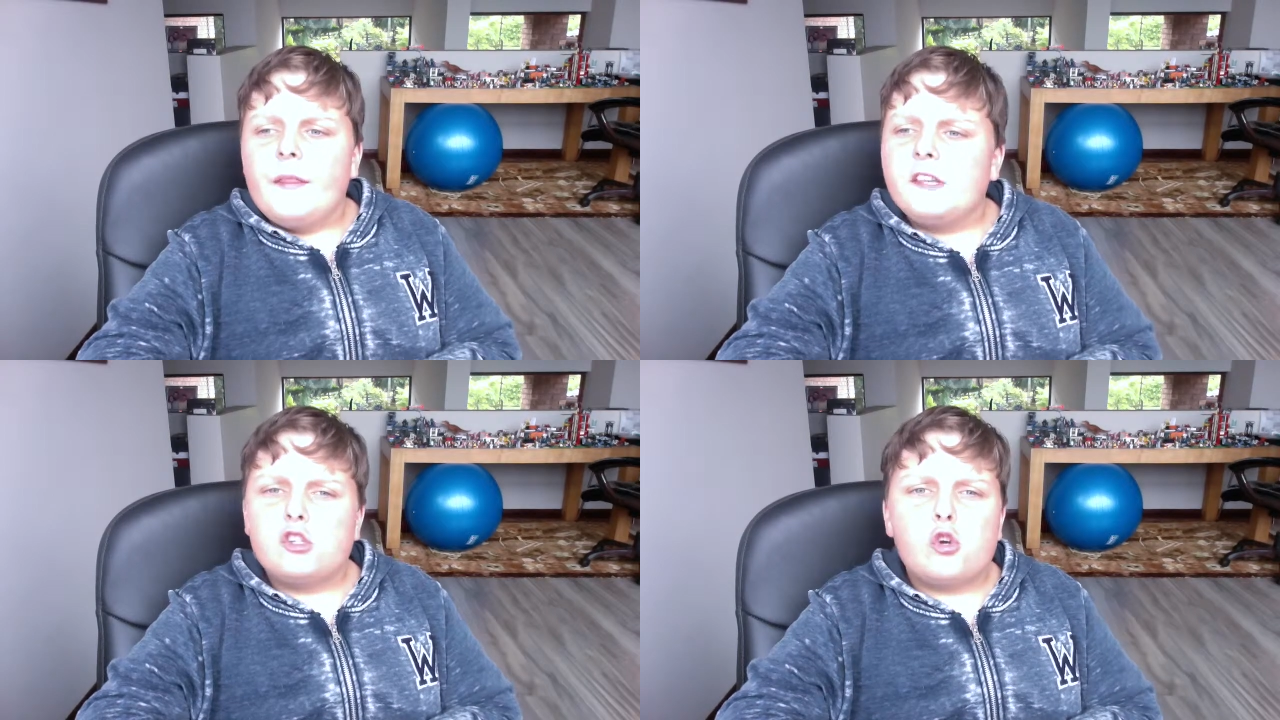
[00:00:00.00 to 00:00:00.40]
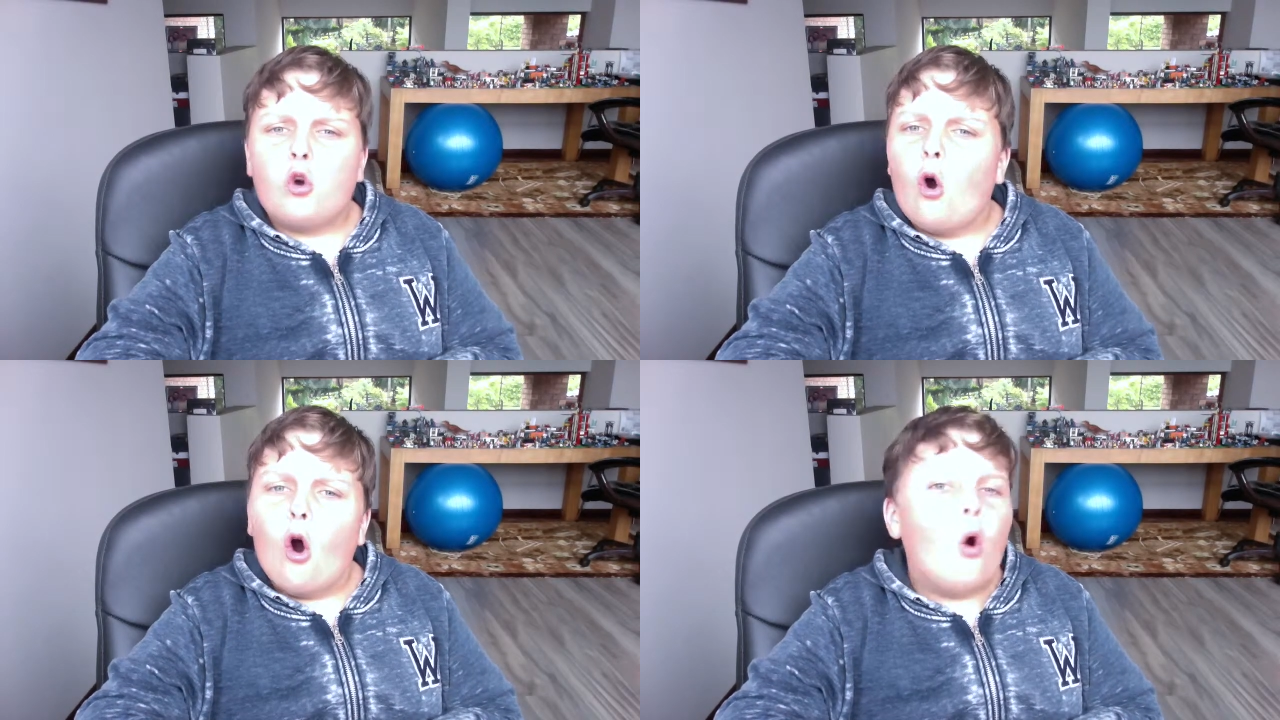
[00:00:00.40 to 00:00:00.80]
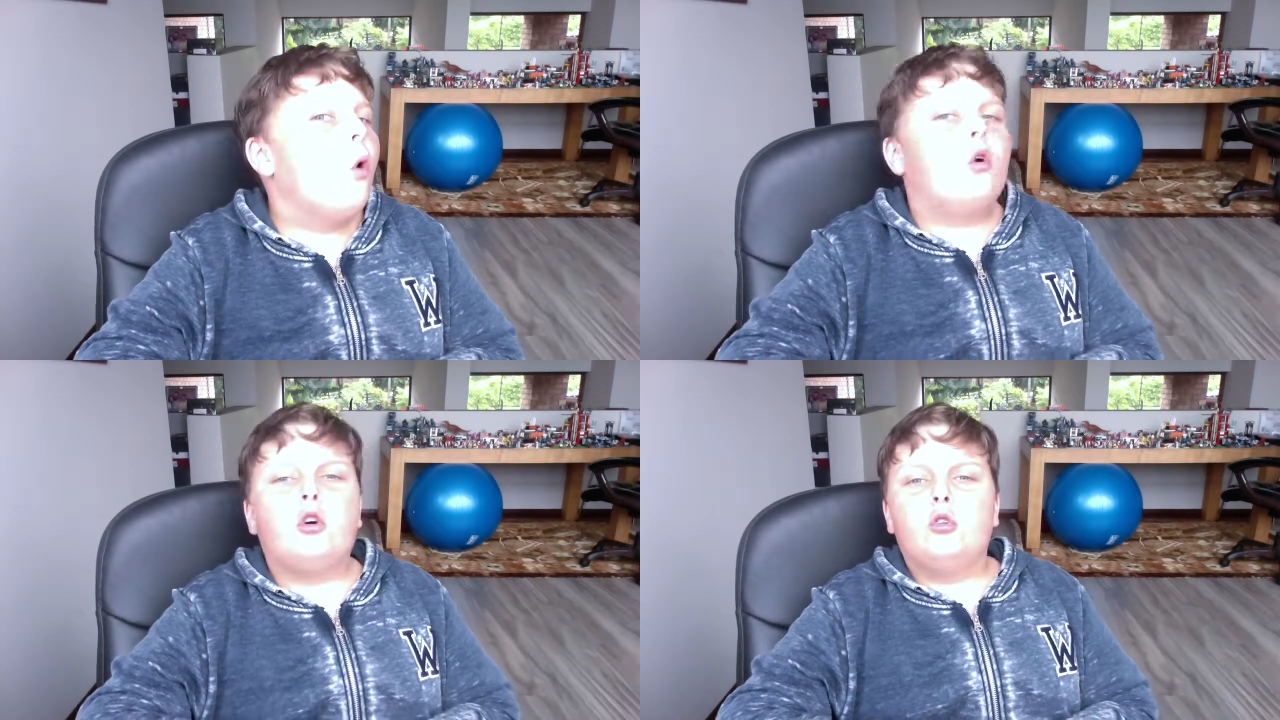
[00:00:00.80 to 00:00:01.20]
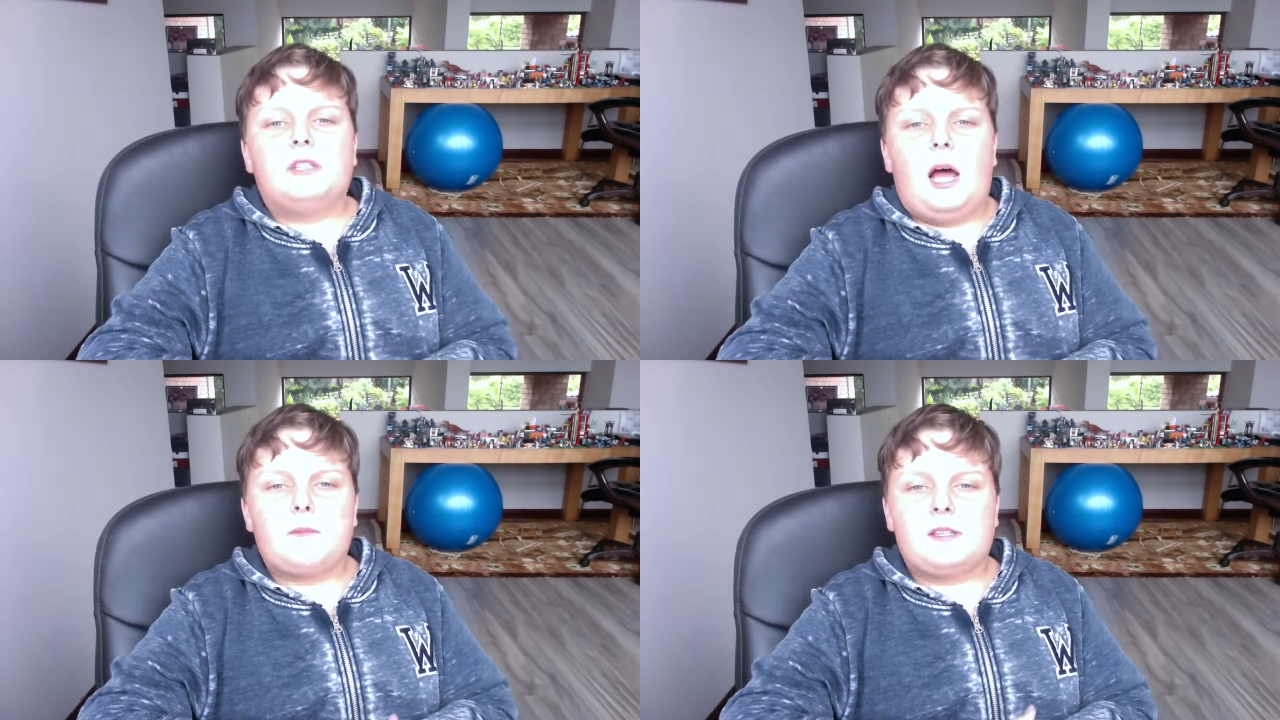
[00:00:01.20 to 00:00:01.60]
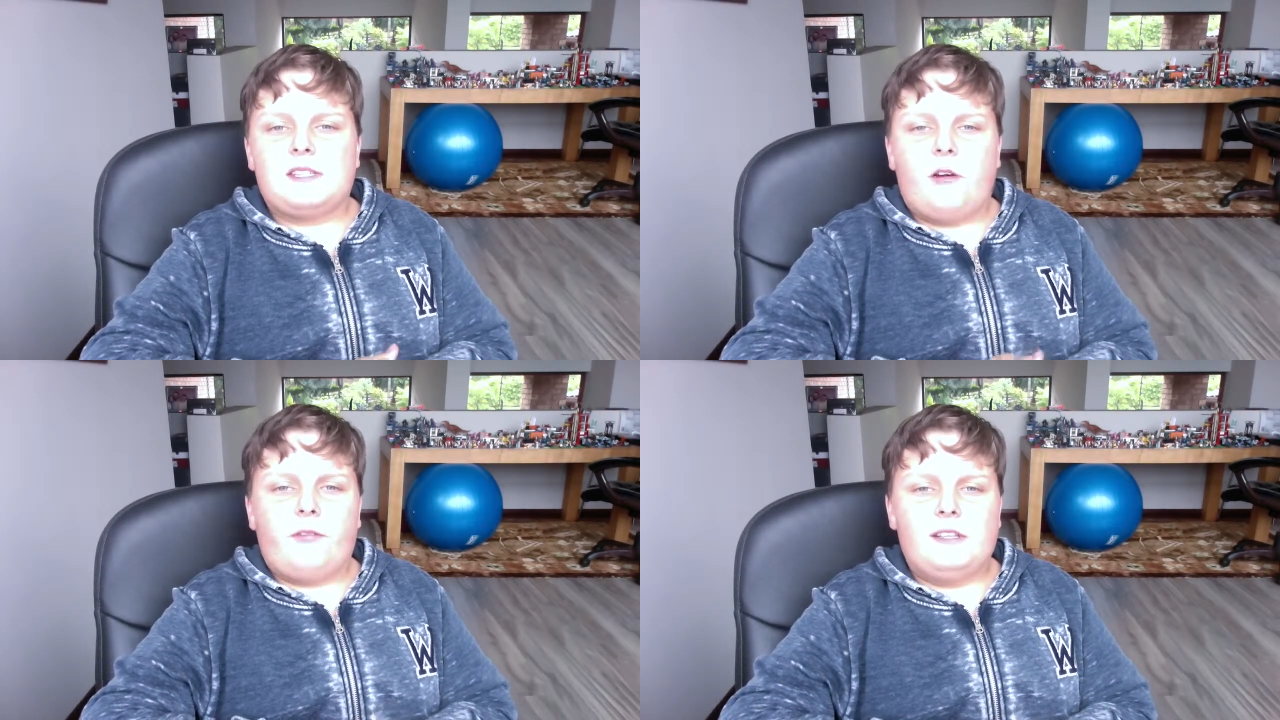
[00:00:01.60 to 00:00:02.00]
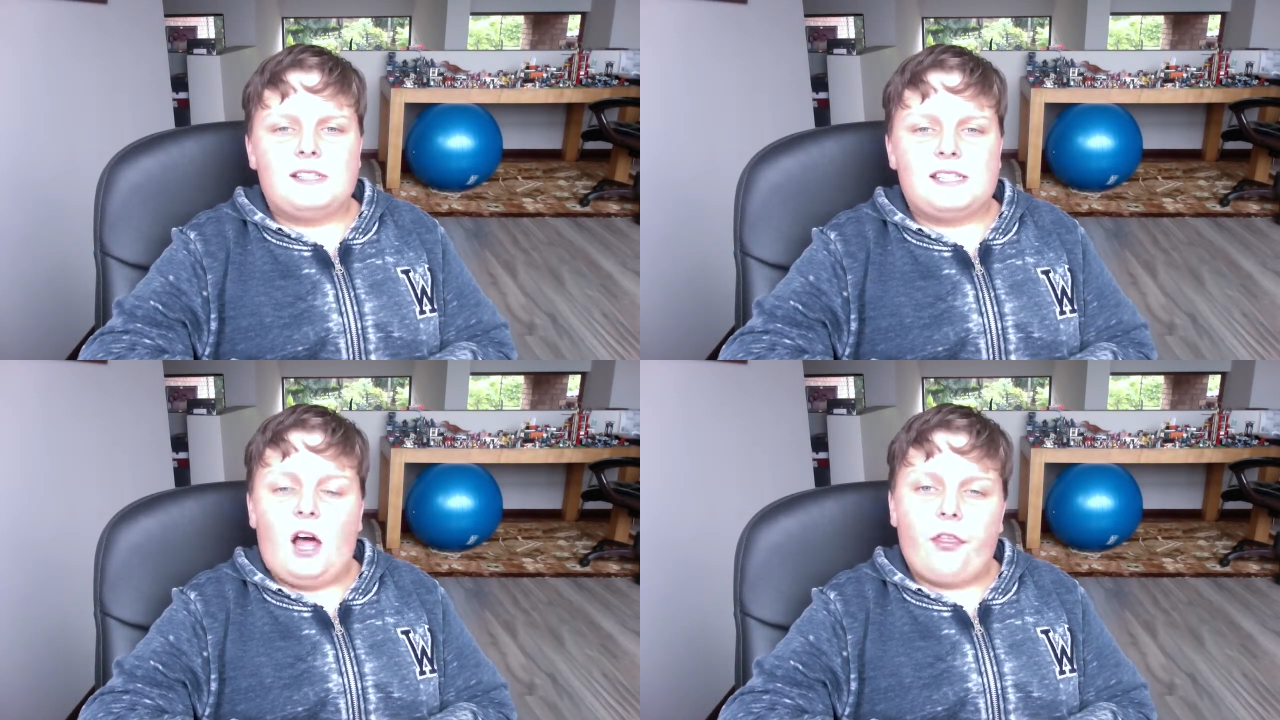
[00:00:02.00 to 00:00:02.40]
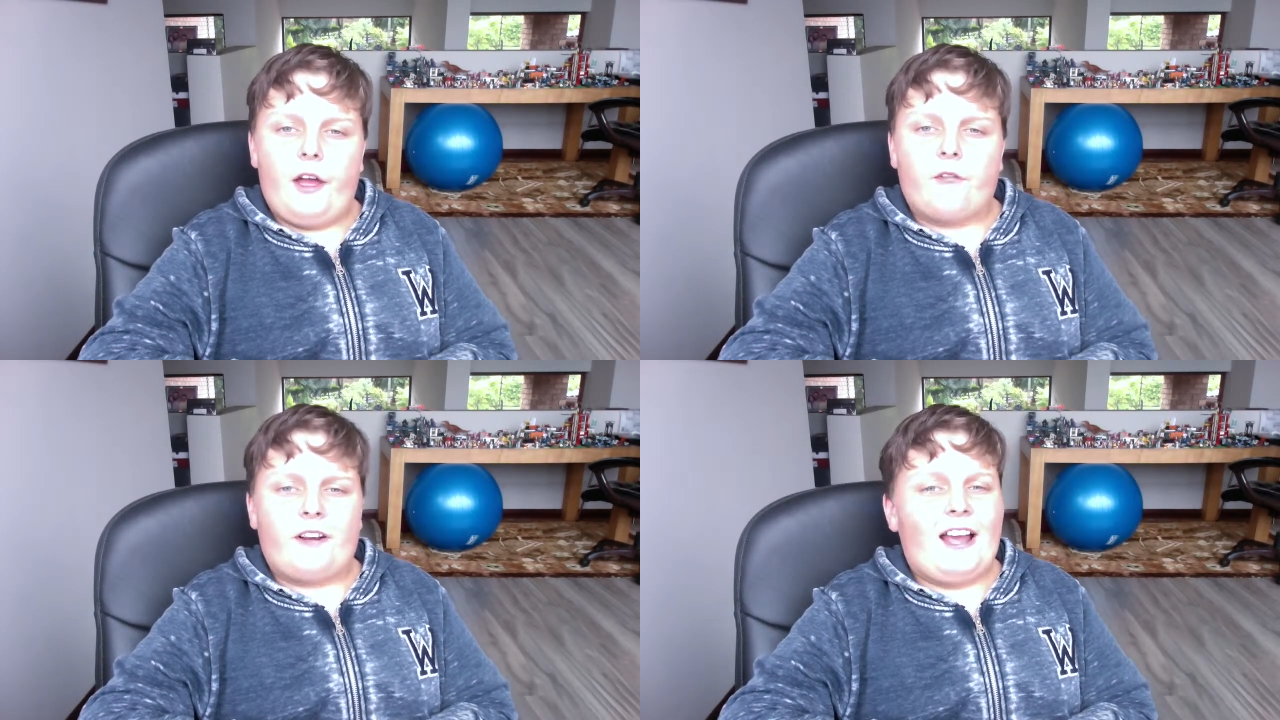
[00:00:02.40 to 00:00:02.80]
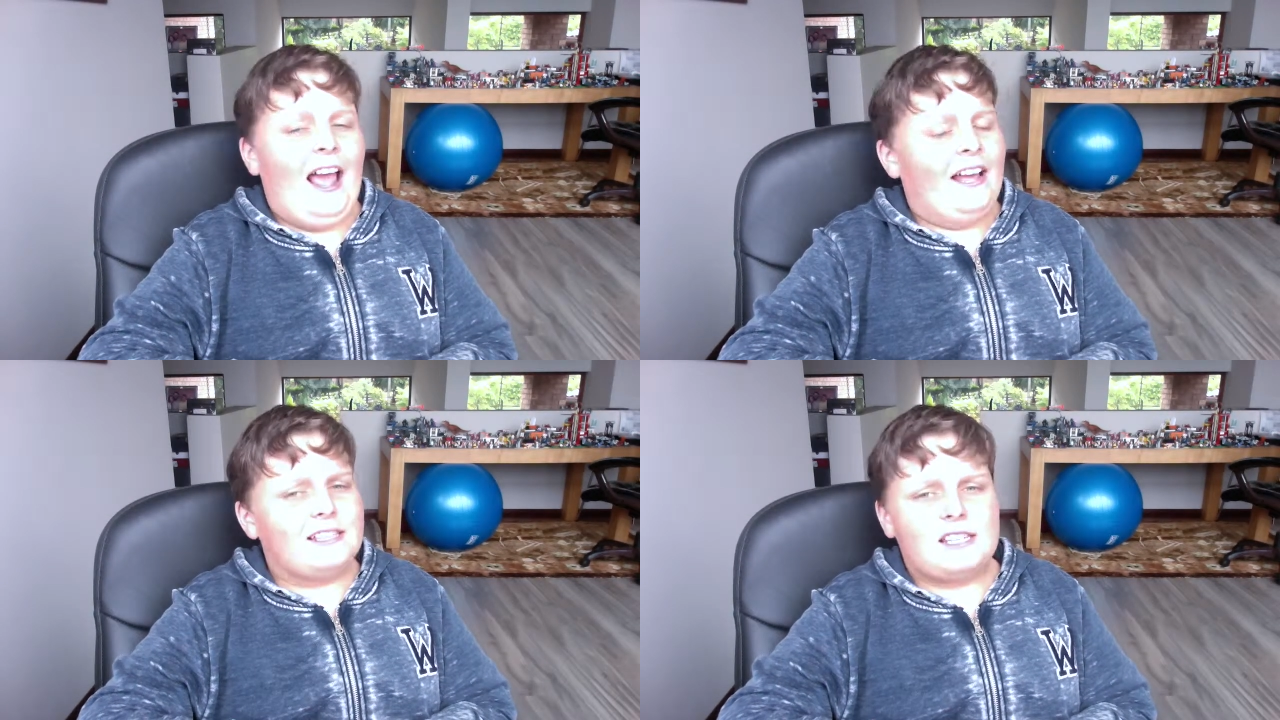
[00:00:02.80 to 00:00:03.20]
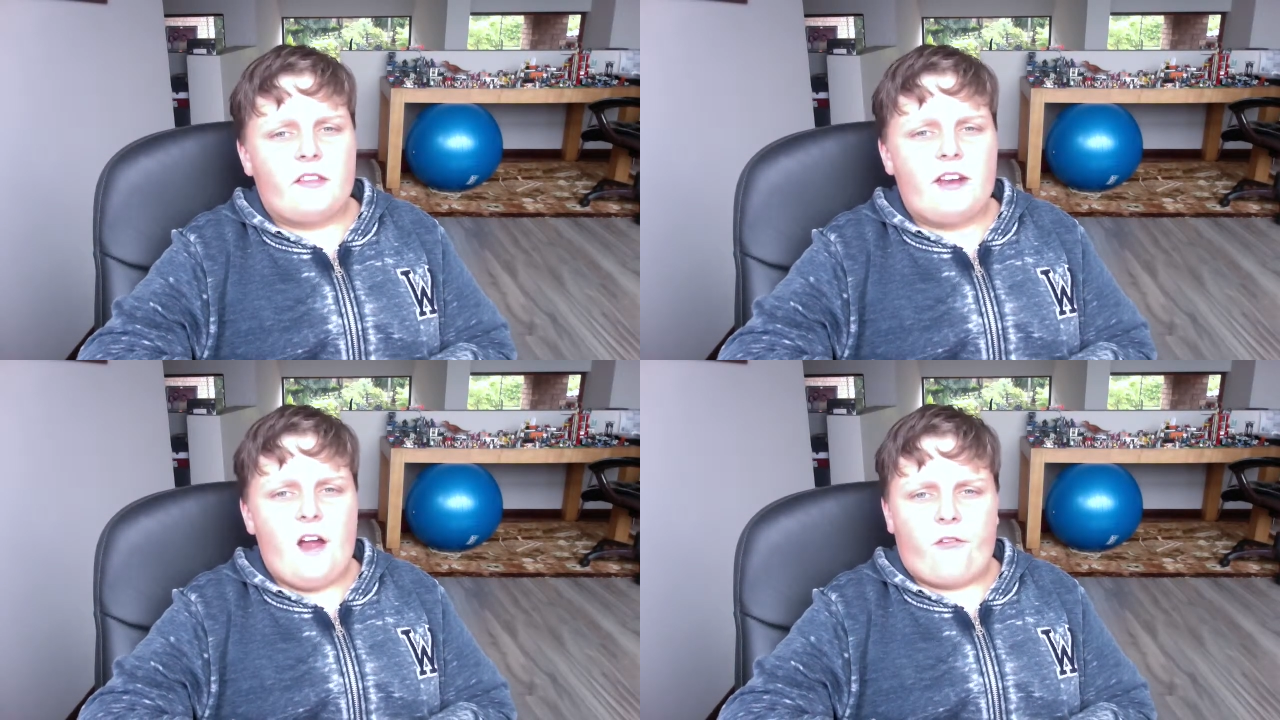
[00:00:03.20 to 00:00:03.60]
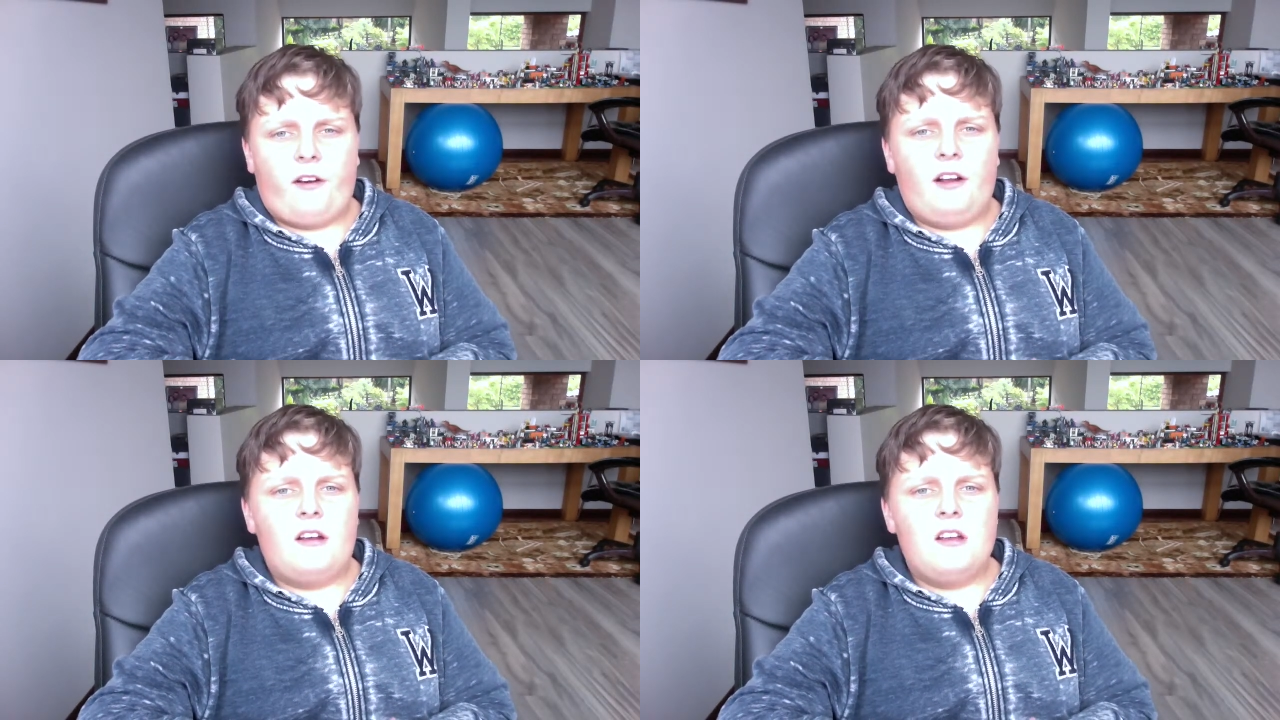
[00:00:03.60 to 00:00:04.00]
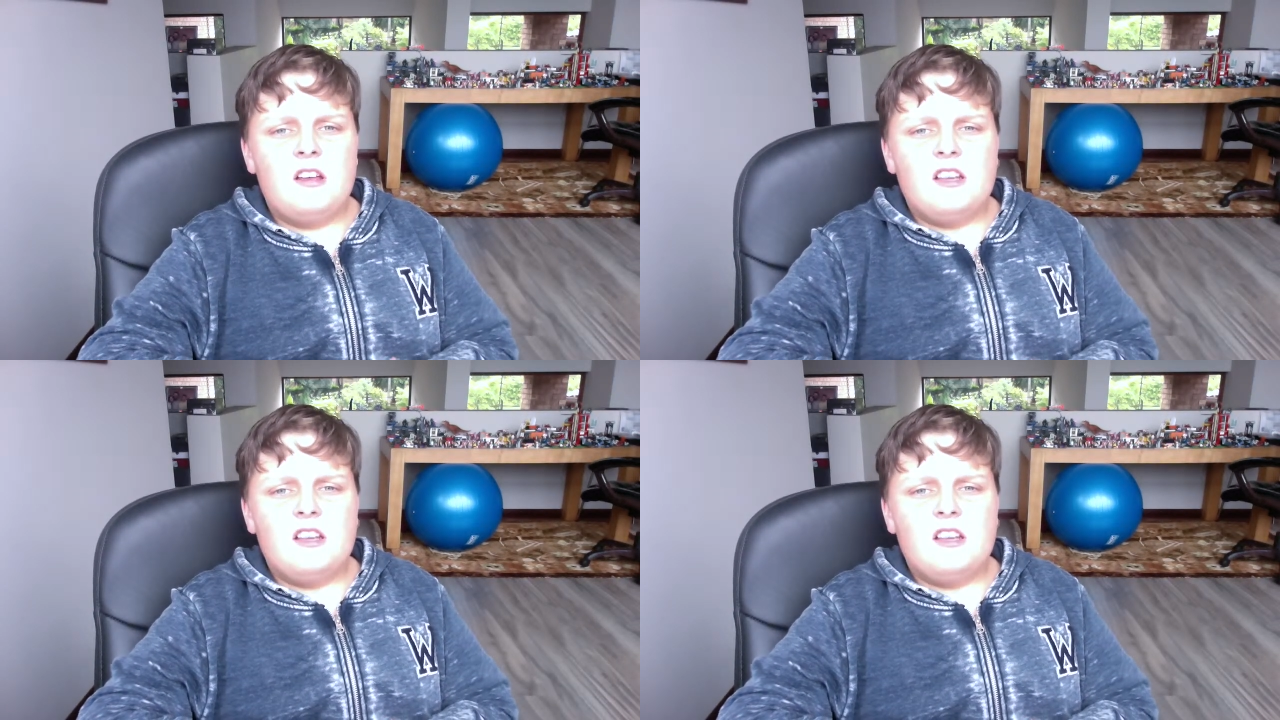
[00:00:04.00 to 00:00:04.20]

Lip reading: There's all cool types of stuff in South Africa and Southern Africa.